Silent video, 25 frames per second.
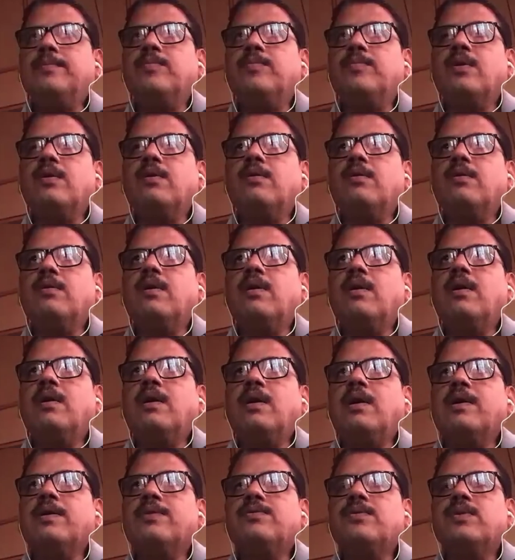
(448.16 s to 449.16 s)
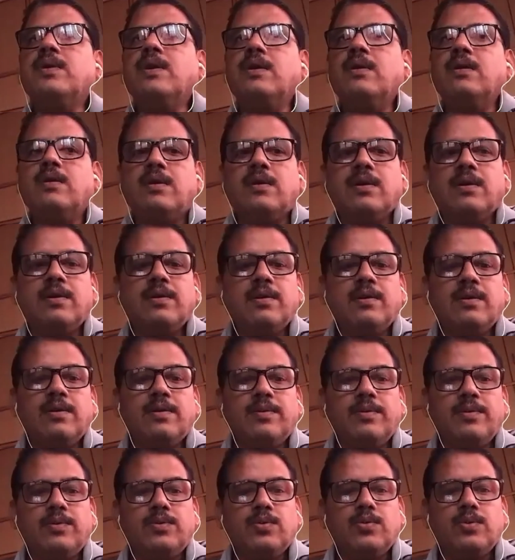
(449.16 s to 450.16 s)
I think
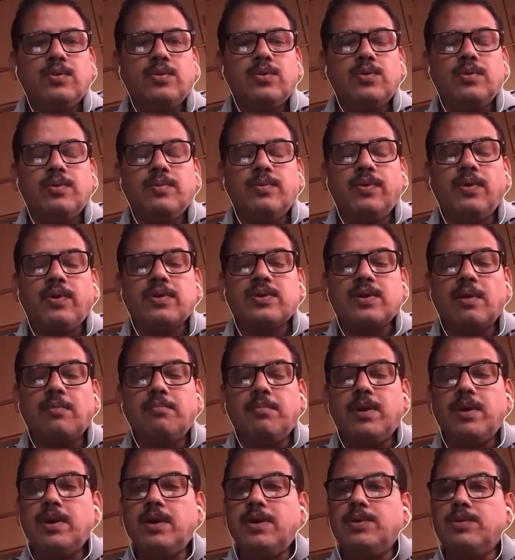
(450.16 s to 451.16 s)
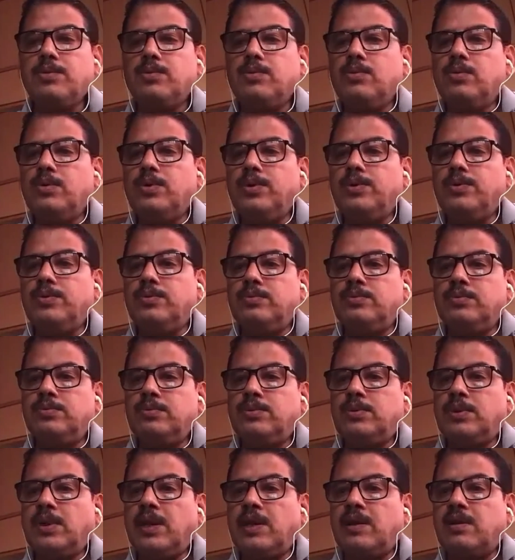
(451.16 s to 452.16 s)
for somebody to
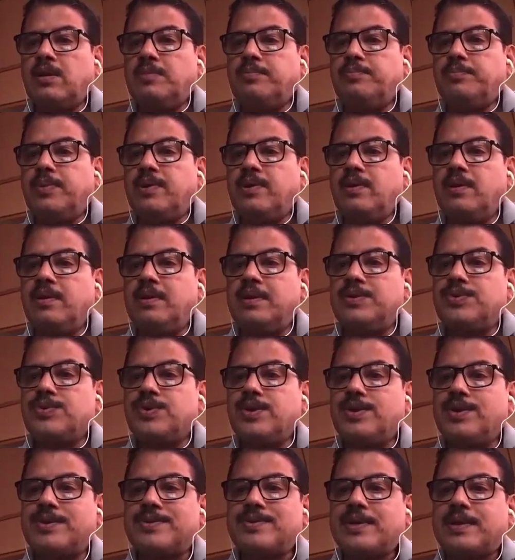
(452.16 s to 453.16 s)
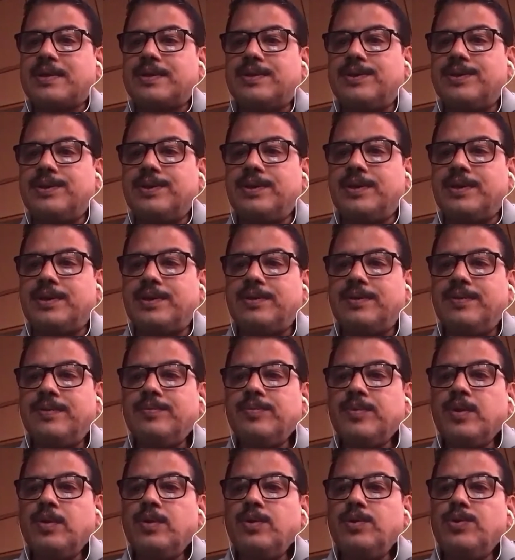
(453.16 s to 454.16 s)
take up real estate as a career,
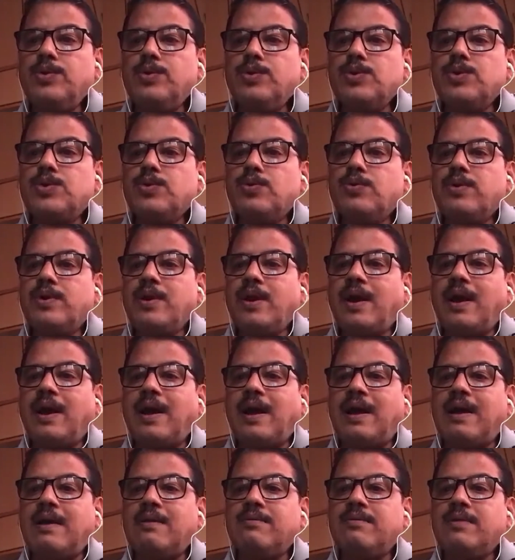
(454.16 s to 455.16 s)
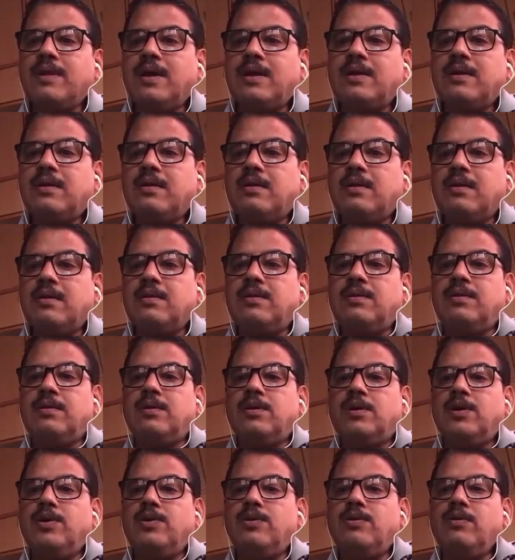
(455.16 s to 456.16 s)
you should have that
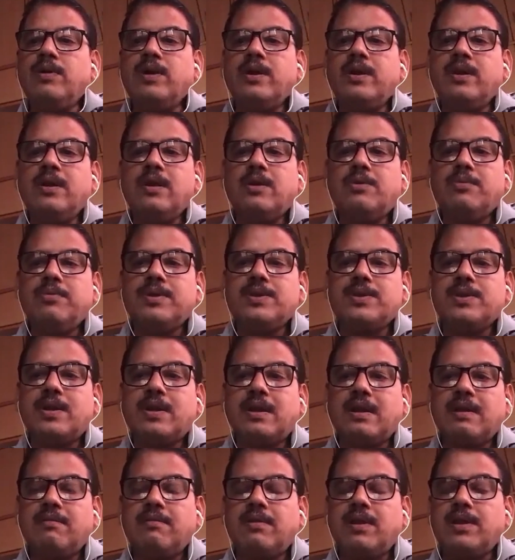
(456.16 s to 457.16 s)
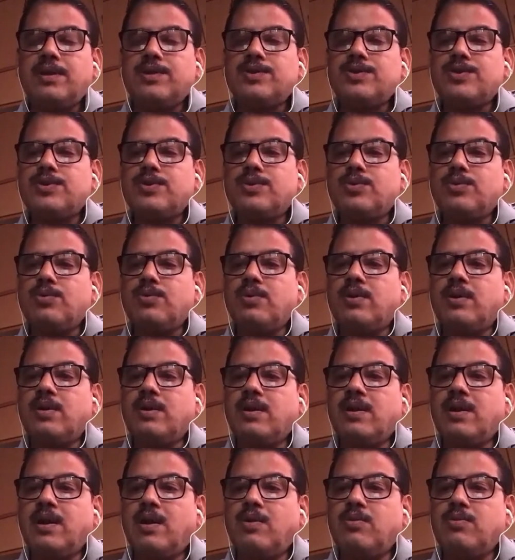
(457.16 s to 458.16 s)
inquisitiveness to
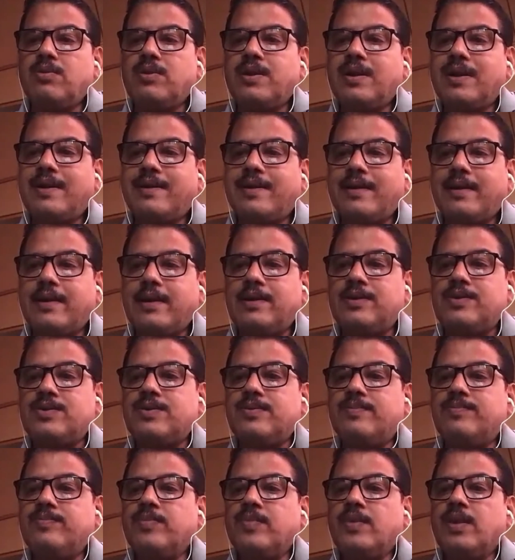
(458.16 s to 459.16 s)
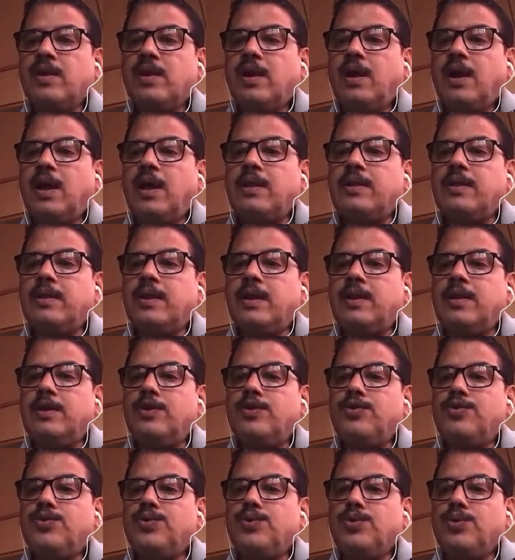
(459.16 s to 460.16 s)
dig out details, and
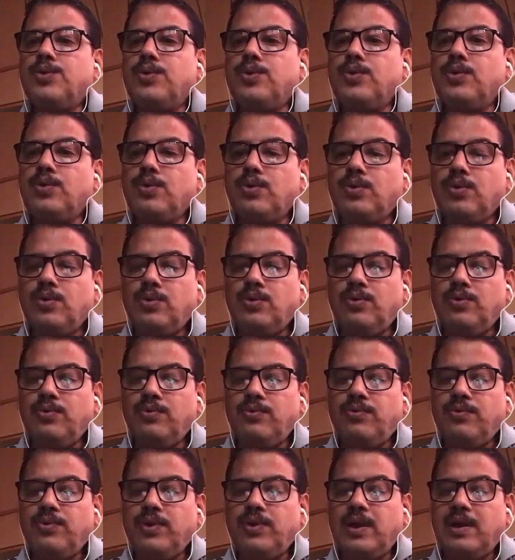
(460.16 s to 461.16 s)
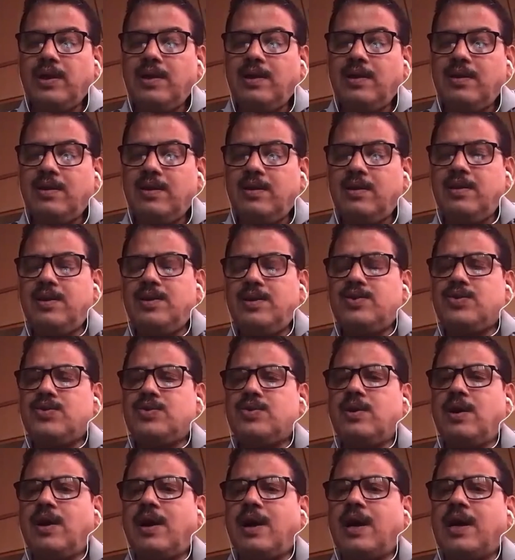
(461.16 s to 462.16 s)
then to know various
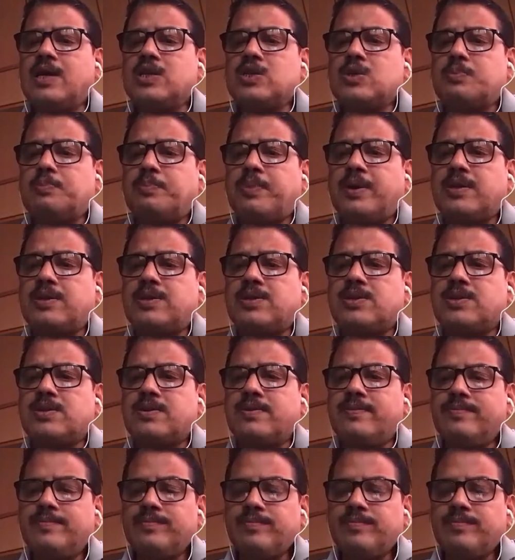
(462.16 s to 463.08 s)
aspects